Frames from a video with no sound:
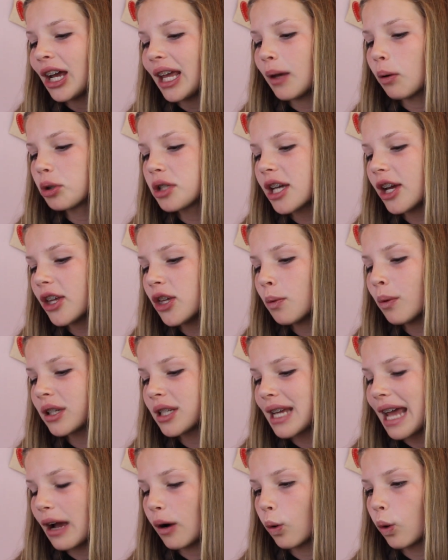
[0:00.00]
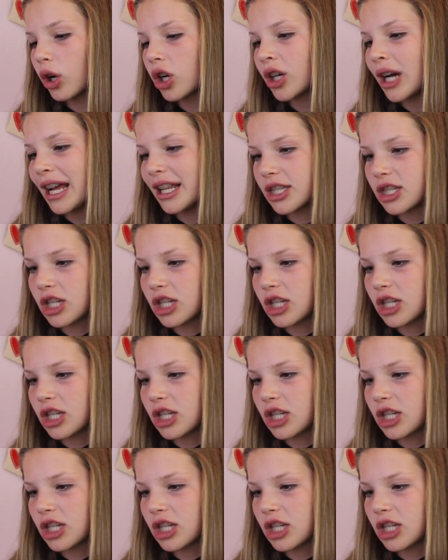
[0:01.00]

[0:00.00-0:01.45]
It will tell you what to order at